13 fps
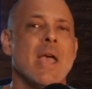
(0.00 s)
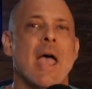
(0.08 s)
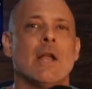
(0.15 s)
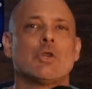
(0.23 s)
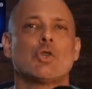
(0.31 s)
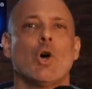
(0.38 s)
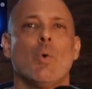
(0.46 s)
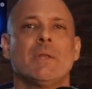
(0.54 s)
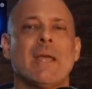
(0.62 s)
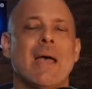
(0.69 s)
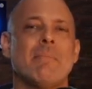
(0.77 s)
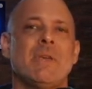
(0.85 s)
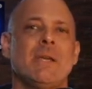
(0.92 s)
And so what
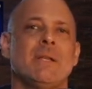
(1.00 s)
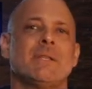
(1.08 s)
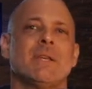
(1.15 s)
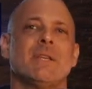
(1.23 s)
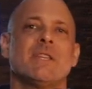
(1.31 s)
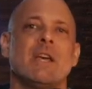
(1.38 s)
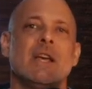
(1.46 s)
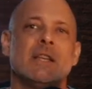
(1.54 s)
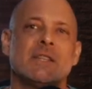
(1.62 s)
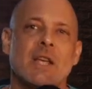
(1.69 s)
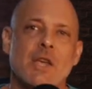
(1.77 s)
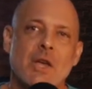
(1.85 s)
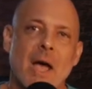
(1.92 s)
that means is,
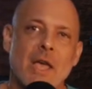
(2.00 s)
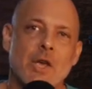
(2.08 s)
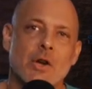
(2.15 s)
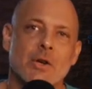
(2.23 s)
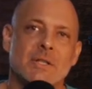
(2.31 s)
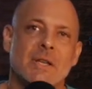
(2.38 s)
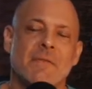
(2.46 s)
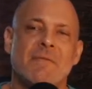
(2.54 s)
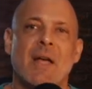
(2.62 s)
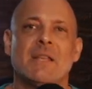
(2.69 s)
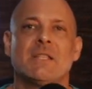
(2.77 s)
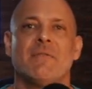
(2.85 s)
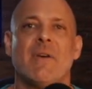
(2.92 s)
say you got your
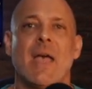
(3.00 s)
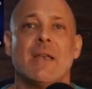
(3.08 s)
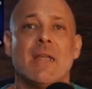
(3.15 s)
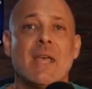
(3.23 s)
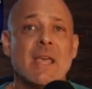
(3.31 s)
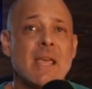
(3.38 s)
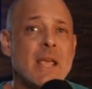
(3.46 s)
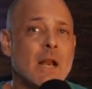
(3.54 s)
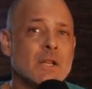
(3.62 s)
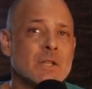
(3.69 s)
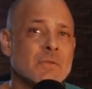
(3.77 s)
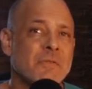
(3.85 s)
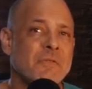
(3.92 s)
defensive end. He
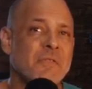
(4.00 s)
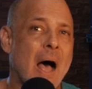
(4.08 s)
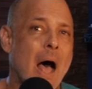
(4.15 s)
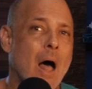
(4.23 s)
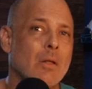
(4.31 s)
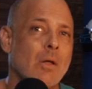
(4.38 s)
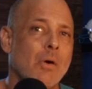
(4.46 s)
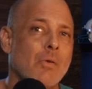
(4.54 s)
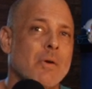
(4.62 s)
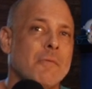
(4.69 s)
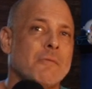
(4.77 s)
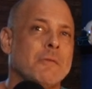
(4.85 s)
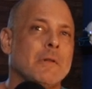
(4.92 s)
doesn't follow
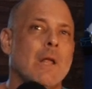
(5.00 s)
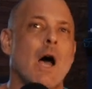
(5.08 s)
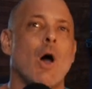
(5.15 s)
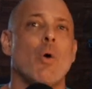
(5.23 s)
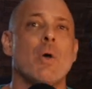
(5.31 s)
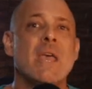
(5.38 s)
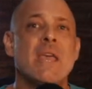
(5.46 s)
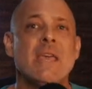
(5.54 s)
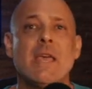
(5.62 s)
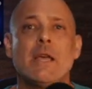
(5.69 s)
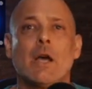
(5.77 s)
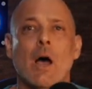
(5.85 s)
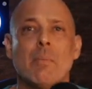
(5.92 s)
the flow.
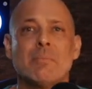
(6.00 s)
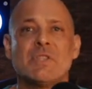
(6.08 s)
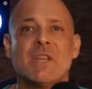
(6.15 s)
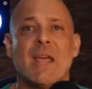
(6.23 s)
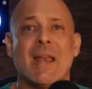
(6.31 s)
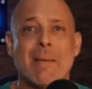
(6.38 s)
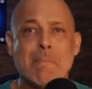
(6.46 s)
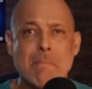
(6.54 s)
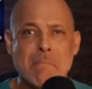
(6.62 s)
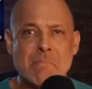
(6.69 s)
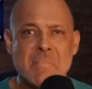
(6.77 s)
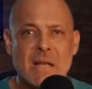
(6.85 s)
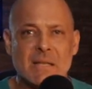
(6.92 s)
He comes in
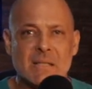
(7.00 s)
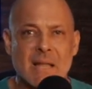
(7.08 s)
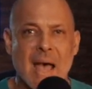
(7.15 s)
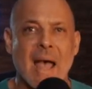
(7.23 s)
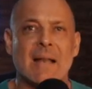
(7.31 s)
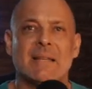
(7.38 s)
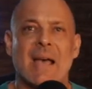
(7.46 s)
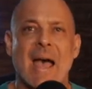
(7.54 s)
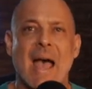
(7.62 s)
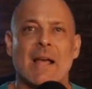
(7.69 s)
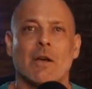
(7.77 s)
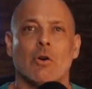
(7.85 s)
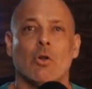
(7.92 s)
and meets that
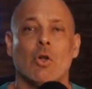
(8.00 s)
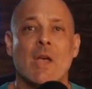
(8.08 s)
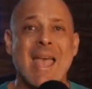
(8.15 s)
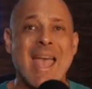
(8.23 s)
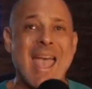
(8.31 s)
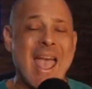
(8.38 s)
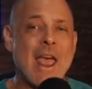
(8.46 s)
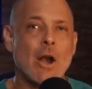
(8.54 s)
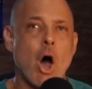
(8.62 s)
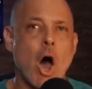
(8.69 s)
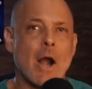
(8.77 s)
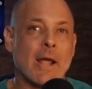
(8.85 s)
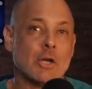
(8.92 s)
tackle head
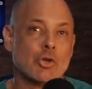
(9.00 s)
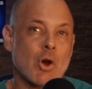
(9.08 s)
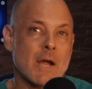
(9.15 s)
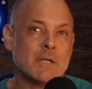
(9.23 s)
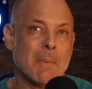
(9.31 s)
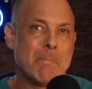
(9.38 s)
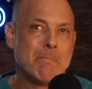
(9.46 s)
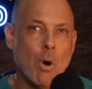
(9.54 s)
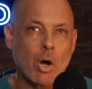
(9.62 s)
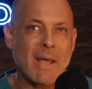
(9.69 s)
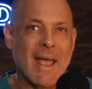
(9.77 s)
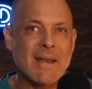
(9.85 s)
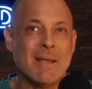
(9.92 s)
on and tries to
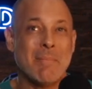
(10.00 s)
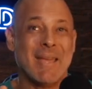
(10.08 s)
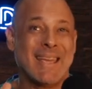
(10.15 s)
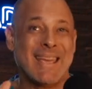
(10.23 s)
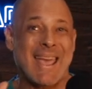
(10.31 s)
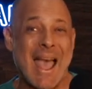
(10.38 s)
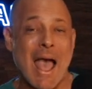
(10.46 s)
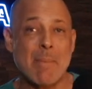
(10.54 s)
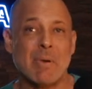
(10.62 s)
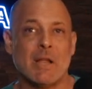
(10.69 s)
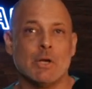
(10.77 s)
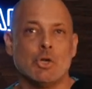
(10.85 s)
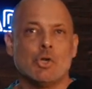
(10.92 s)
bookend him and cap
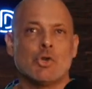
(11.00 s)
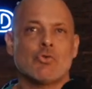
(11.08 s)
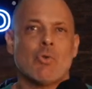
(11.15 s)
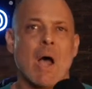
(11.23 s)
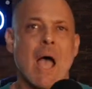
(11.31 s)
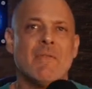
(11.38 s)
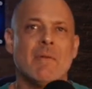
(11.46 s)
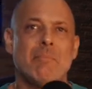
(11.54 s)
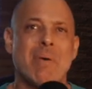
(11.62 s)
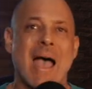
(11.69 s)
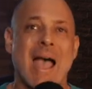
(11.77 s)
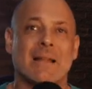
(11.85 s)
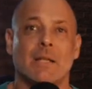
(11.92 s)
it and drive it
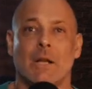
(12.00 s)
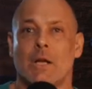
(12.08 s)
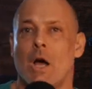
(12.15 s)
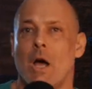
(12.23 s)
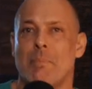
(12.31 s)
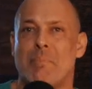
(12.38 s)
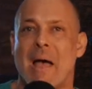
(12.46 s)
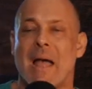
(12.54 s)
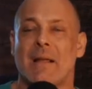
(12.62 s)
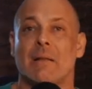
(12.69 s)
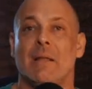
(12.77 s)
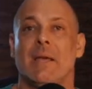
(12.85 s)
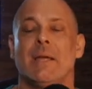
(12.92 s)
back to the
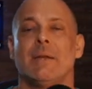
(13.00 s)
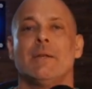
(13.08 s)
cutback lane.